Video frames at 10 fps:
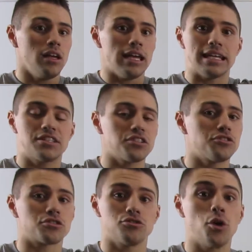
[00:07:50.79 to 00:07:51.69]

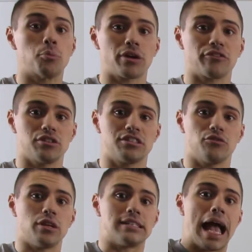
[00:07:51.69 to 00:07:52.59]
There's no preference if
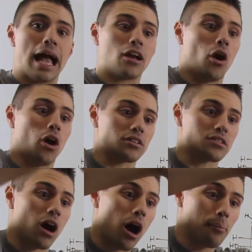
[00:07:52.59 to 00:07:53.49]
we attack on
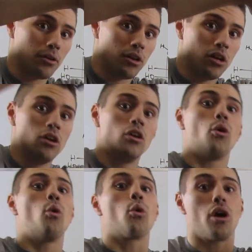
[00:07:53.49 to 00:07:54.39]
top
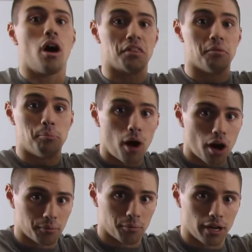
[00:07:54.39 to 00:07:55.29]
or on the
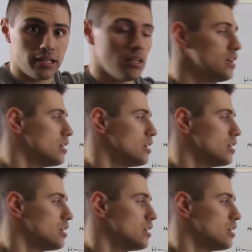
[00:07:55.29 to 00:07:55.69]
bottom, right?